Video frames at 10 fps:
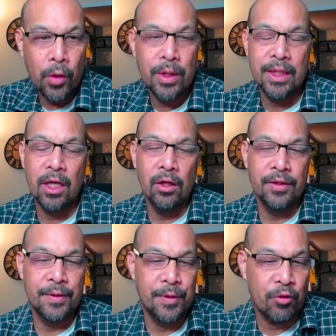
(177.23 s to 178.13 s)
You can tell the
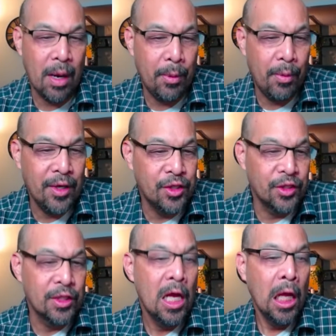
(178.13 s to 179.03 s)
subscriber base
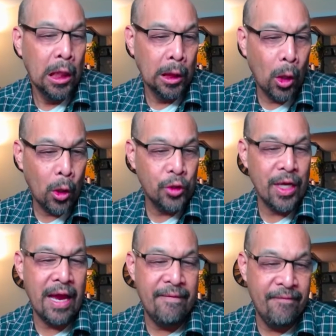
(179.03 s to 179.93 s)
is large
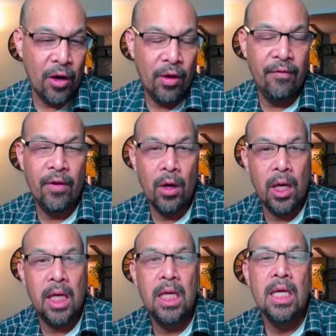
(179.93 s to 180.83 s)
and very, very